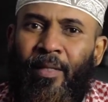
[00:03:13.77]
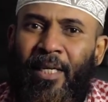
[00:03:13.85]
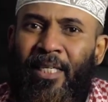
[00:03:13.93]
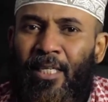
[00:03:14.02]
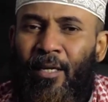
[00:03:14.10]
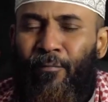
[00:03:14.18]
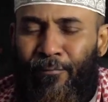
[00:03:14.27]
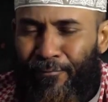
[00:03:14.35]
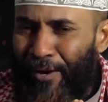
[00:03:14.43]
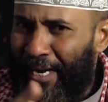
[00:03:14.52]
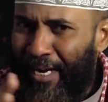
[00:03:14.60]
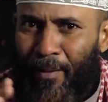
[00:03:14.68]
is a
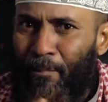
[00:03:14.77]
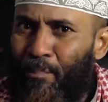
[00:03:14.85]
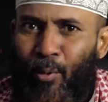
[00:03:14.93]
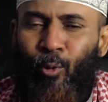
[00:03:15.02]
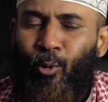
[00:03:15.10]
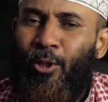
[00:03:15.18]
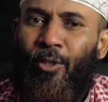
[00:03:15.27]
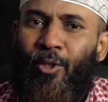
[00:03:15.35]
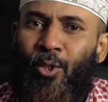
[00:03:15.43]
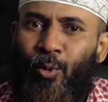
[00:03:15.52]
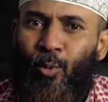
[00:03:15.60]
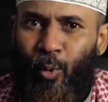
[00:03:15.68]
very important
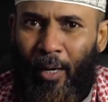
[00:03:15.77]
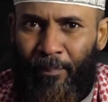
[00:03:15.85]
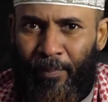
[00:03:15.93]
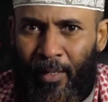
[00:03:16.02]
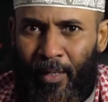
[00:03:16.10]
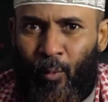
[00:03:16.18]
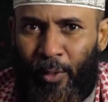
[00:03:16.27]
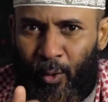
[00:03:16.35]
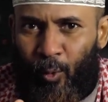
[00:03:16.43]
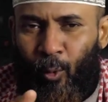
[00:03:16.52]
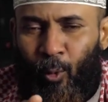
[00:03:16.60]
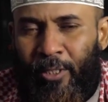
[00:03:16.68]
surah when
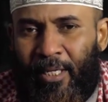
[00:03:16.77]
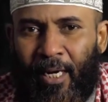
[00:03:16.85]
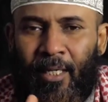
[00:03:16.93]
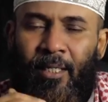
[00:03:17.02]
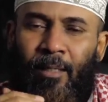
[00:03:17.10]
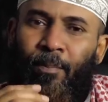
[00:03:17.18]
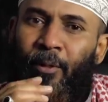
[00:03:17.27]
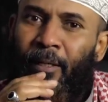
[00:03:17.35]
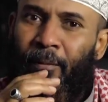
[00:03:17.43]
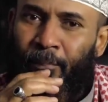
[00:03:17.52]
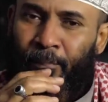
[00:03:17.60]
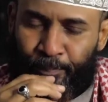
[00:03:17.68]
you hold tight upon it.